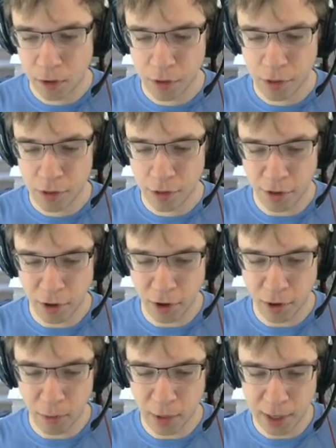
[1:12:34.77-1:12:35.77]

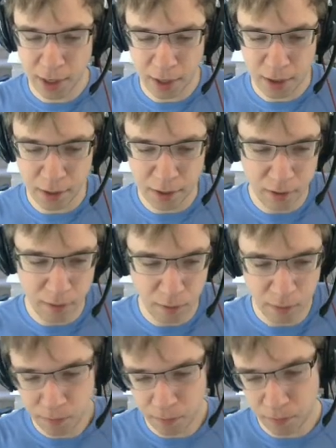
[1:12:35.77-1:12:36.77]
So we can
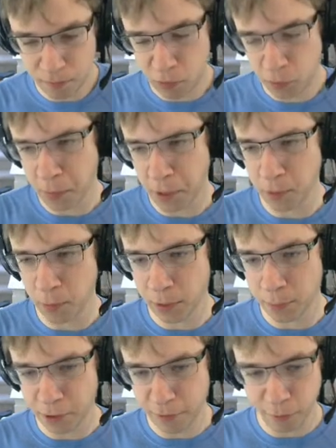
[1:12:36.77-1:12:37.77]

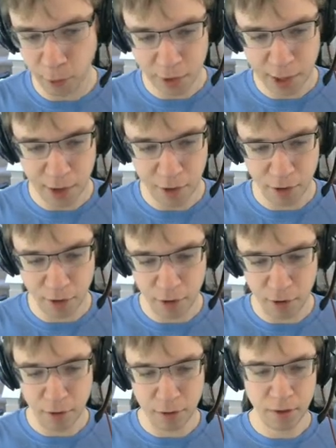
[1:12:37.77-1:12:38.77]
play 4 attacks this
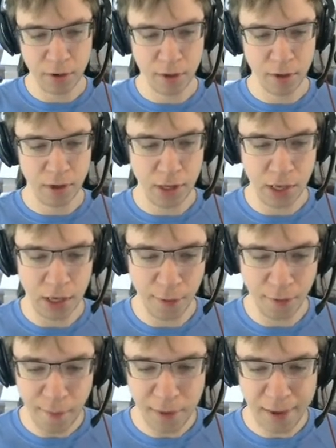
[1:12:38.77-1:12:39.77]
turn.
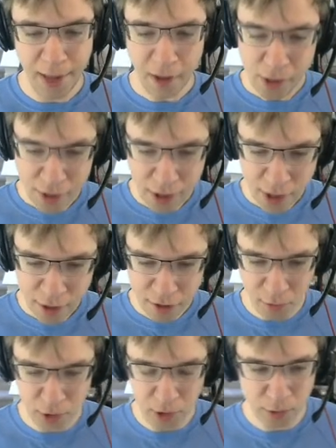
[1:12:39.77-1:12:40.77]
We've got Metallicize,
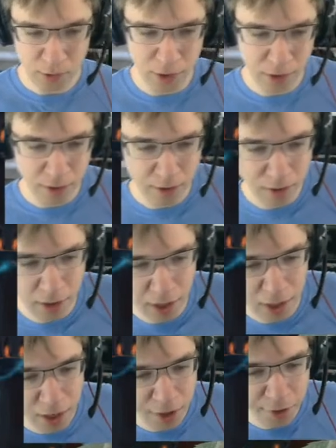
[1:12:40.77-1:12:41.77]
so we don't
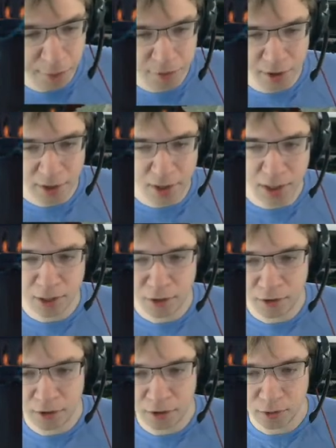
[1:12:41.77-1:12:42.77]
100% need
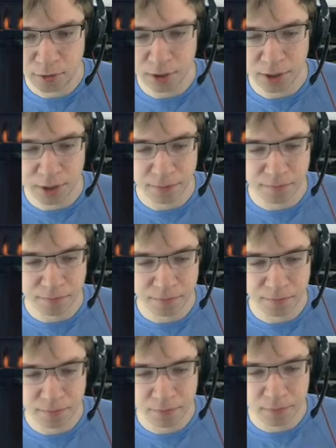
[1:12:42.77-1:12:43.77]
to
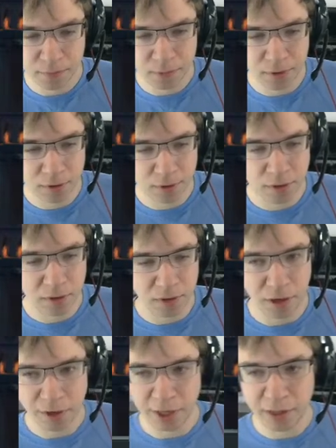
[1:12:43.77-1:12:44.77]

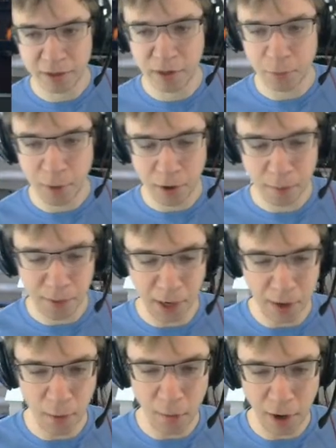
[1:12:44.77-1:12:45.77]
knock down this bird,
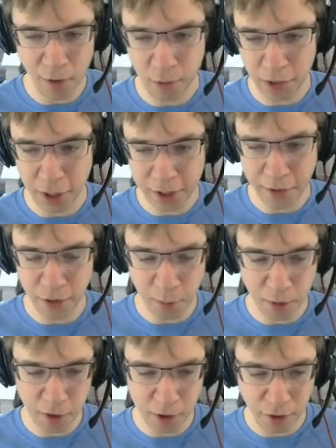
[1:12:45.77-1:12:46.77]
but we might as well knock down this
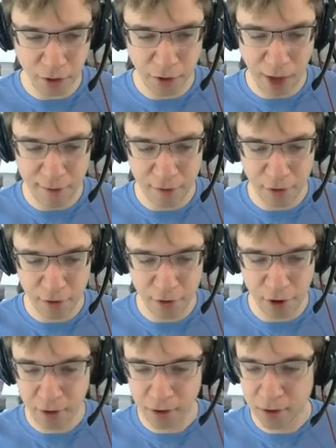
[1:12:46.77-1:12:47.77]
bird because after this turn,